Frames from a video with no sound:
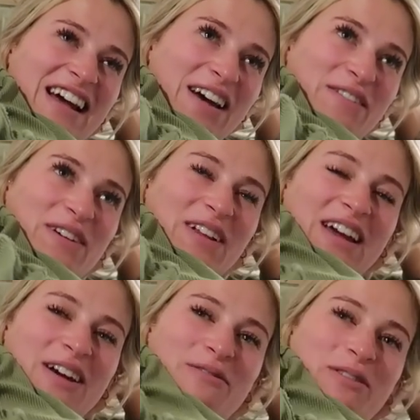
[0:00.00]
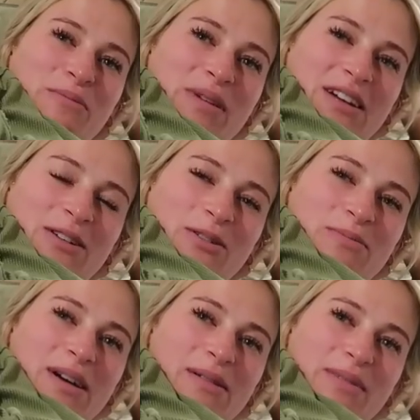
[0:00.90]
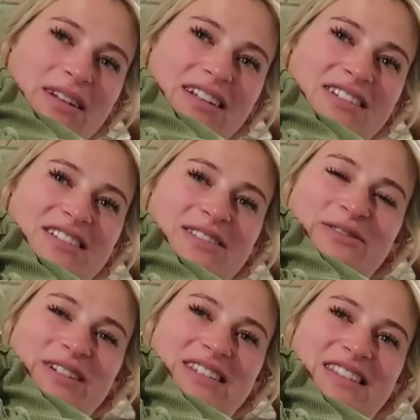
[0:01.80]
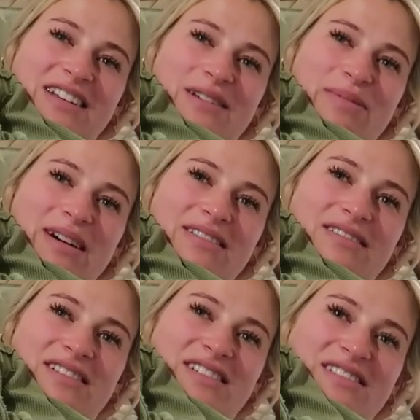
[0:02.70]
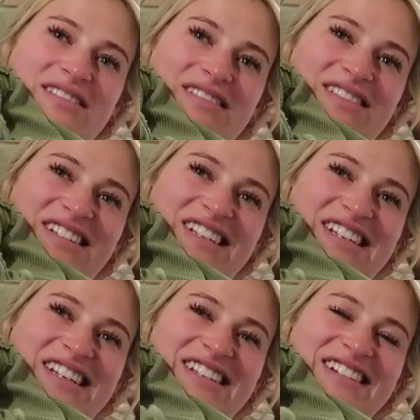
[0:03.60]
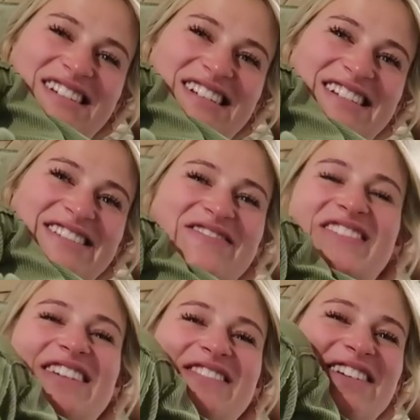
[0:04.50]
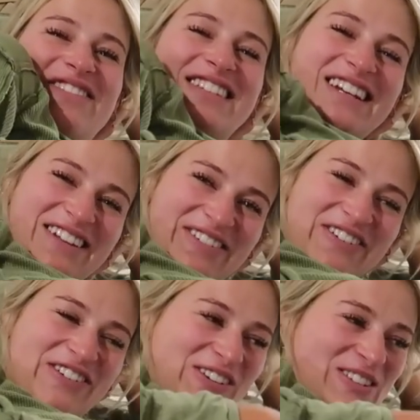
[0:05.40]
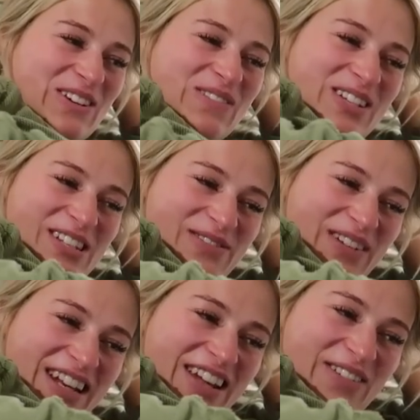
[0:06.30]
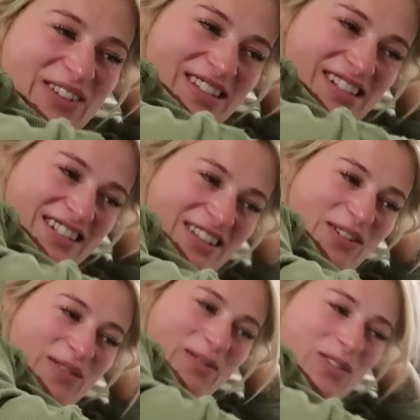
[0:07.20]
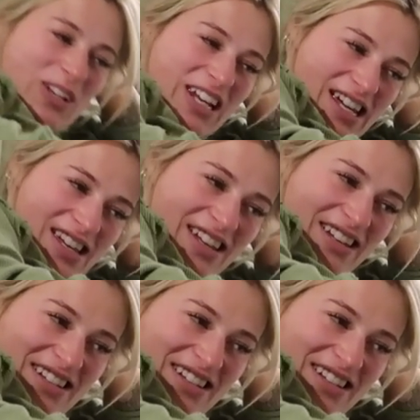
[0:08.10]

I feel like I want to be a good mum and I just always think about really? it. And I've never done it before, so I'm just a bit nervous. I just hope I'm good at it.